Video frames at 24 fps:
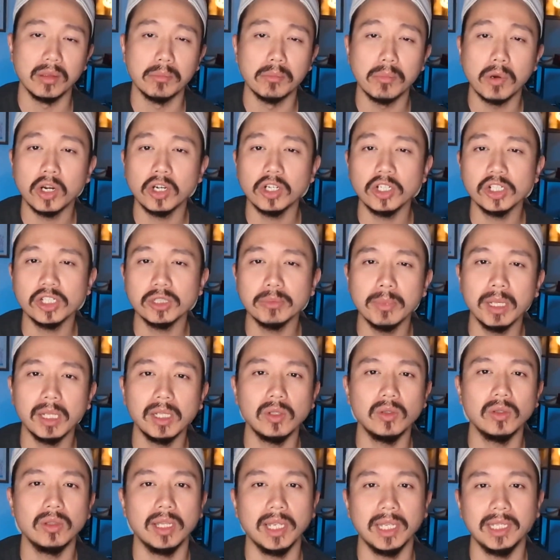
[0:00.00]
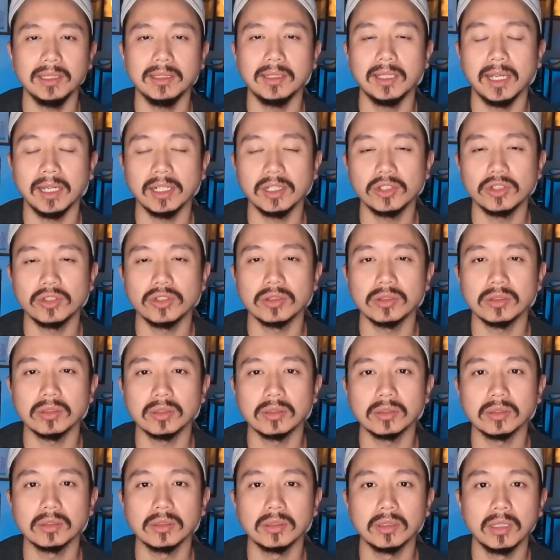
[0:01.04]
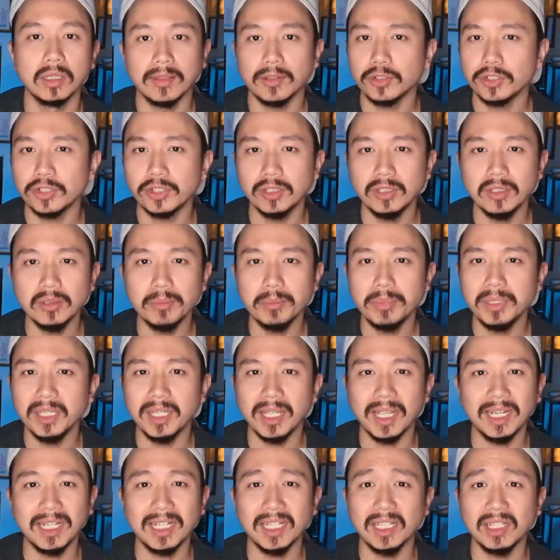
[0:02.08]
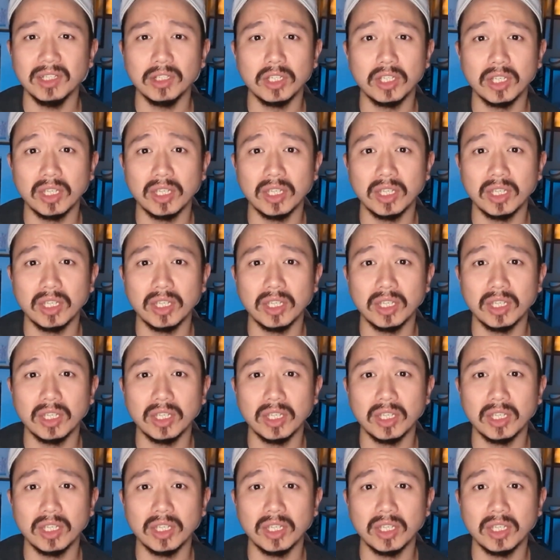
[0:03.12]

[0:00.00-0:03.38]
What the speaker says: a marshmallow-like texture. There shouldn't be any